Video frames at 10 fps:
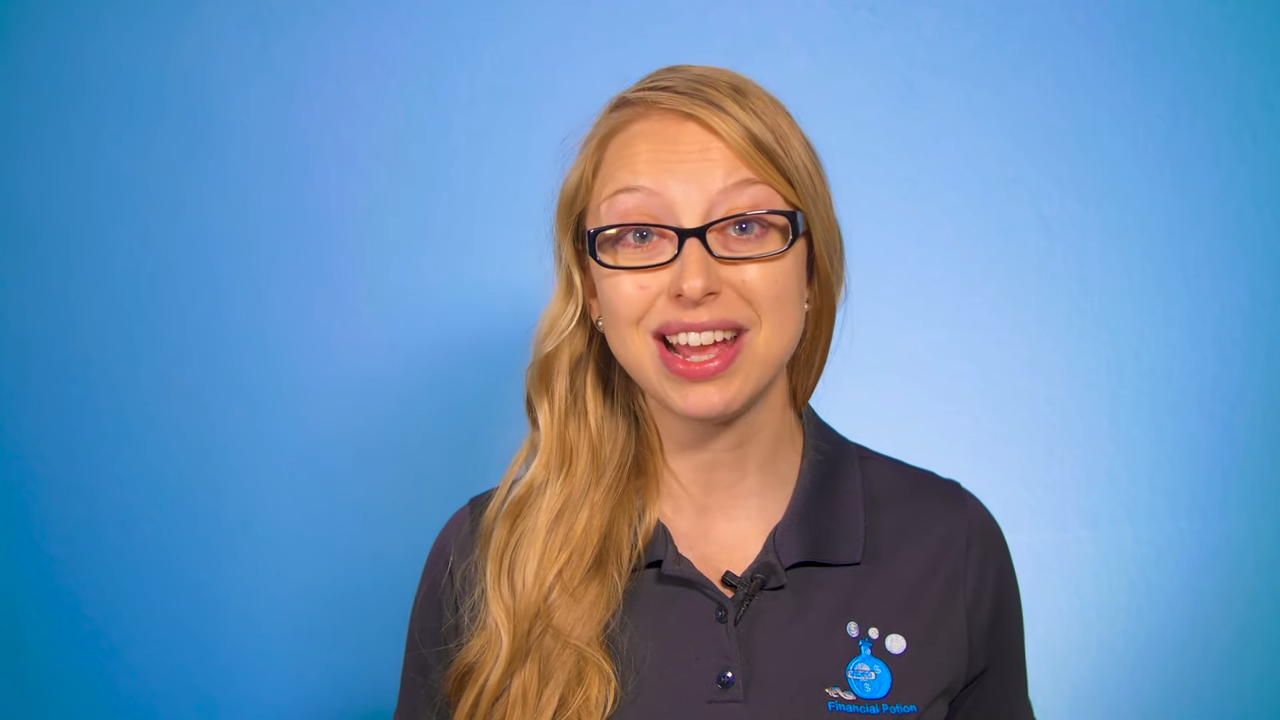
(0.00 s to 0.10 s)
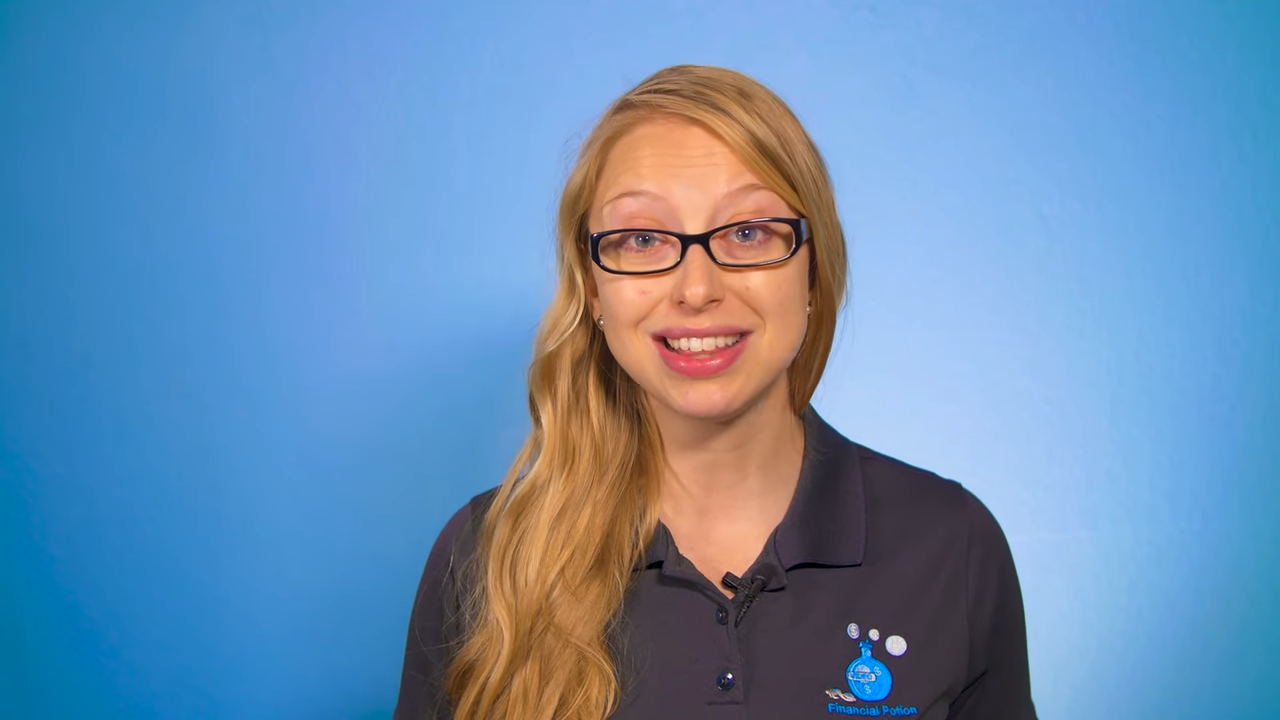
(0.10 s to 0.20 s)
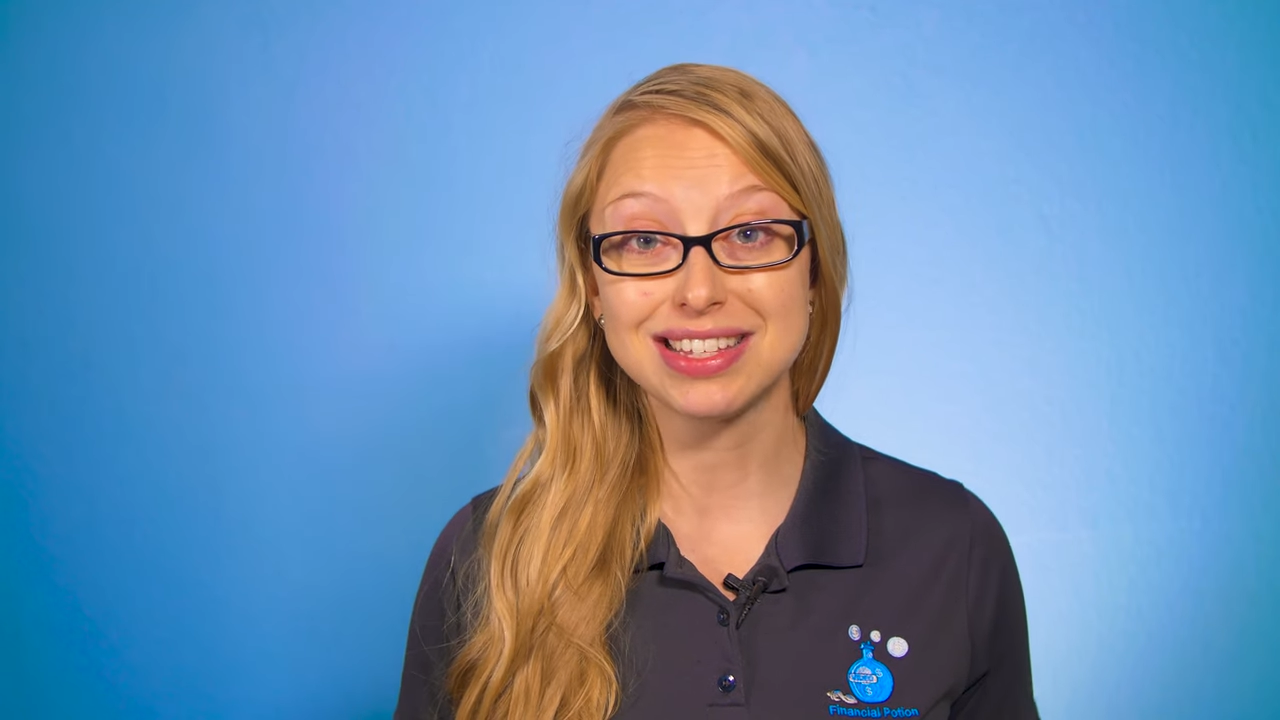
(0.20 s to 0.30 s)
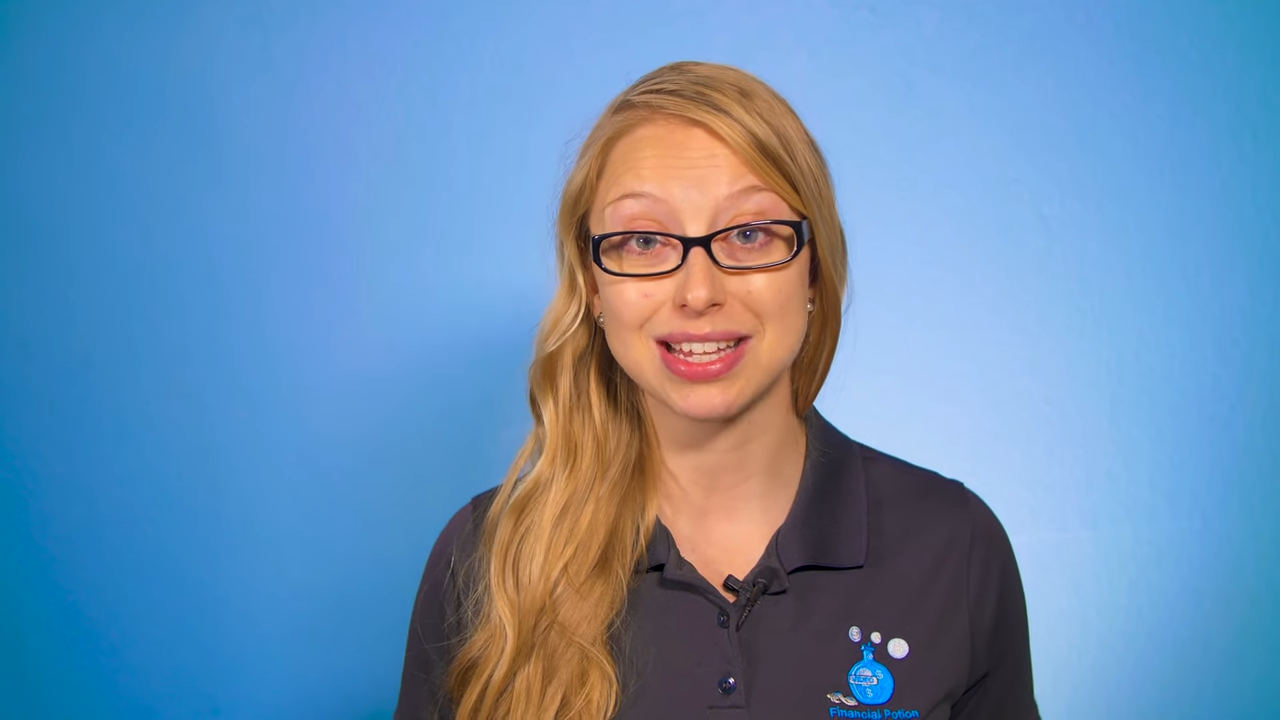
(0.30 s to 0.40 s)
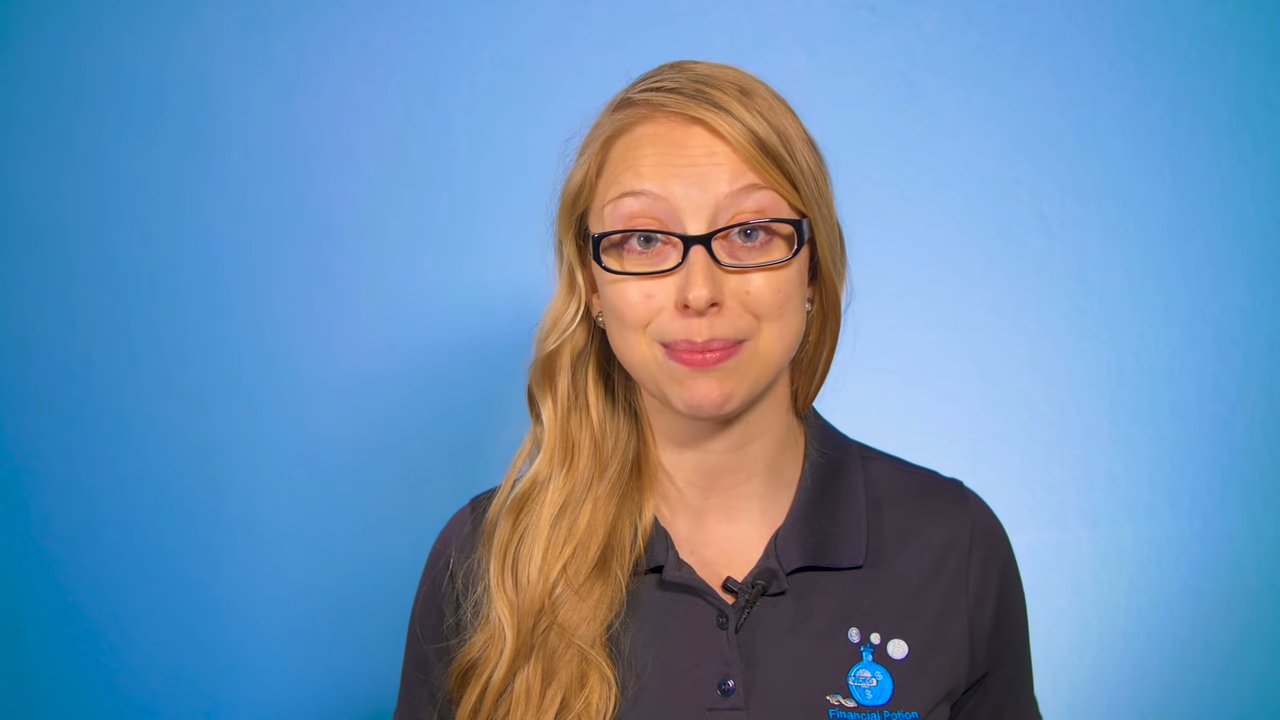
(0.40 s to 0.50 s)
like
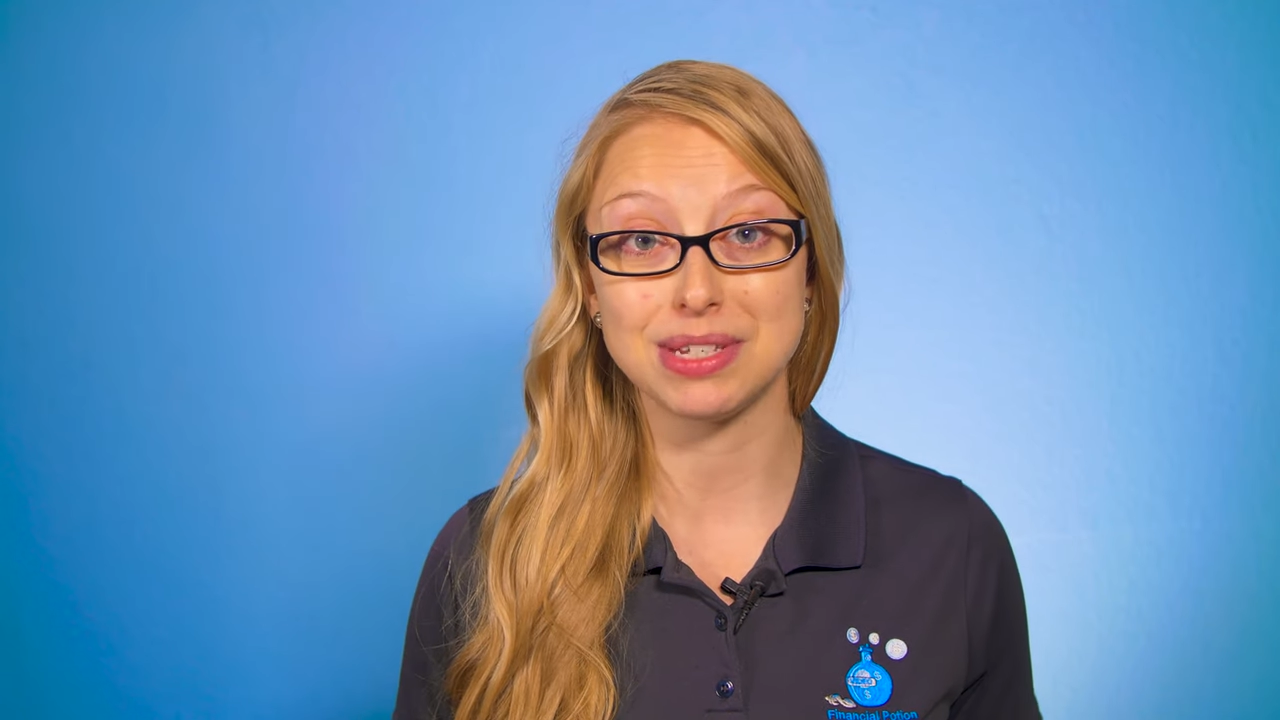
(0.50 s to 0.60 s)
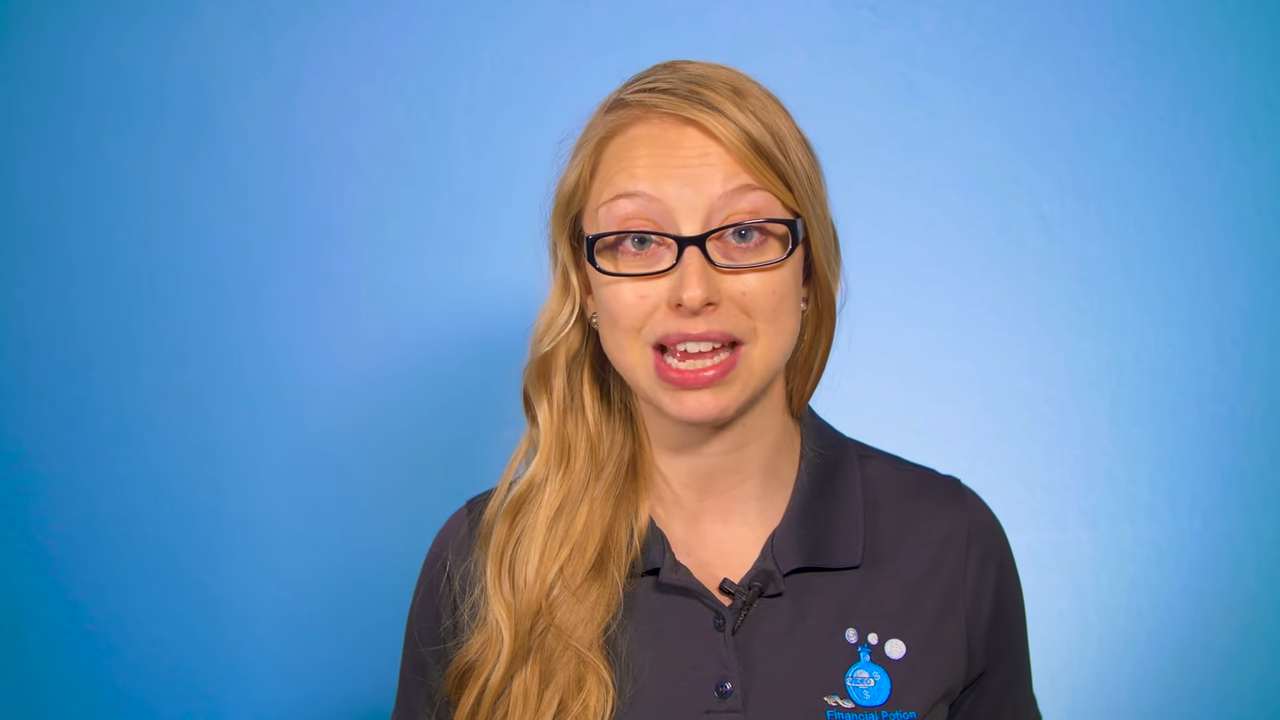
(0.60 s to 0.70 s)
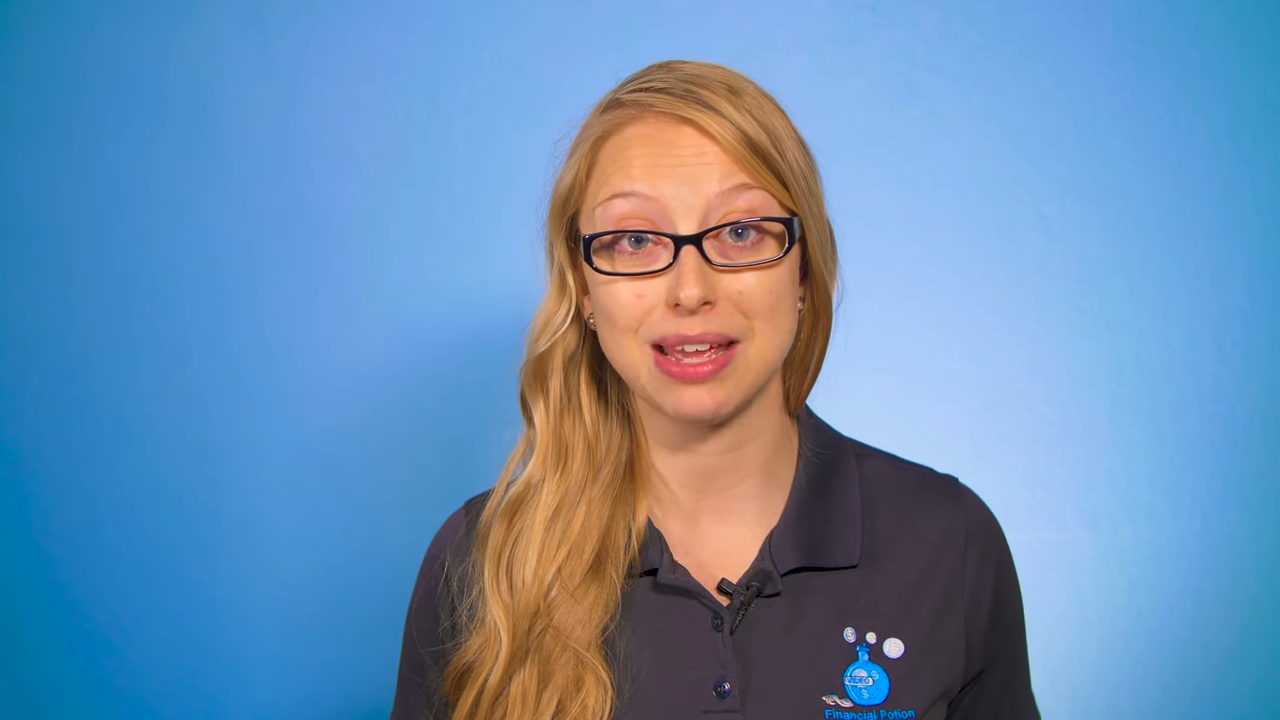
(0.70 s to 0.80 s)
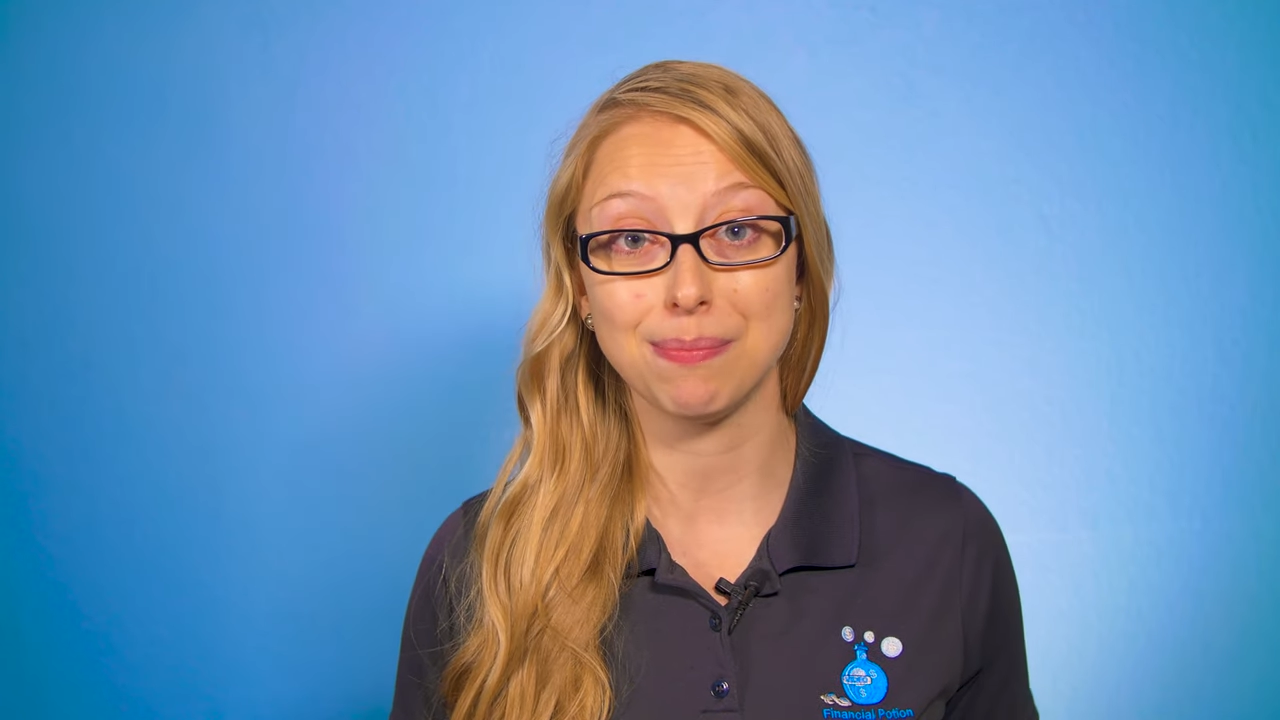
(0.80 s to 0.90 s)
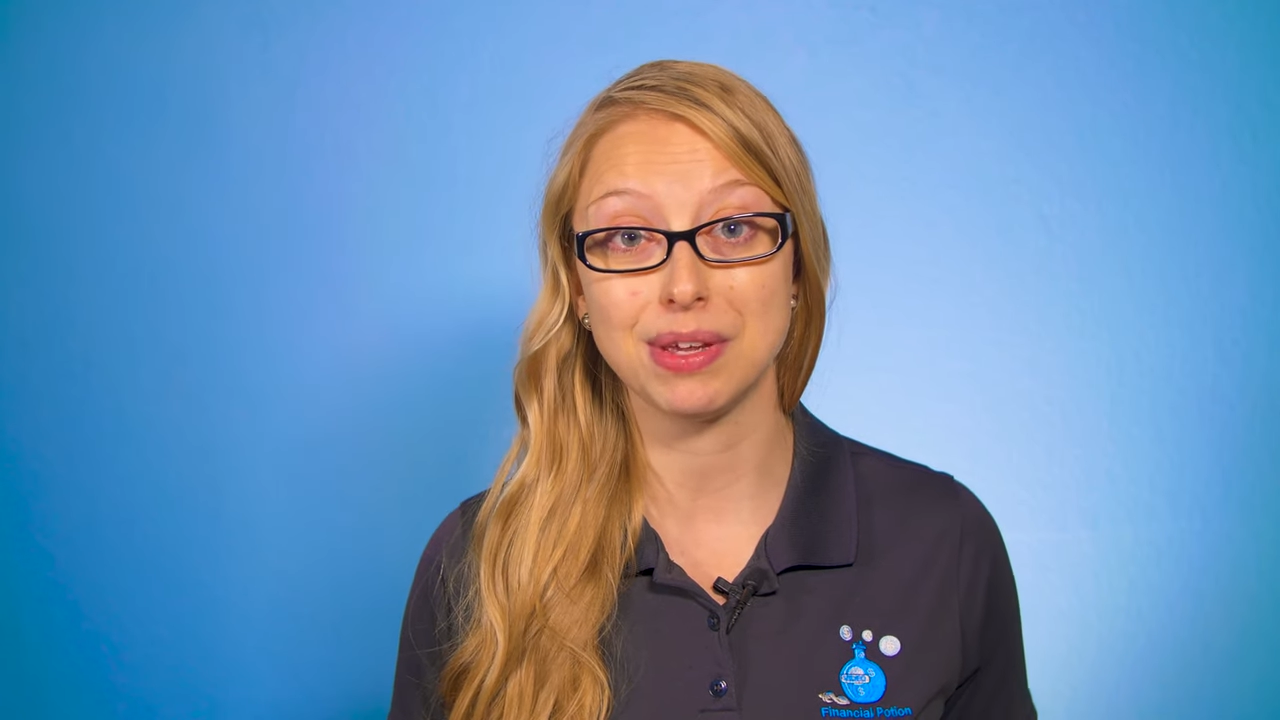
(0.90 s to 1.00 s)
this update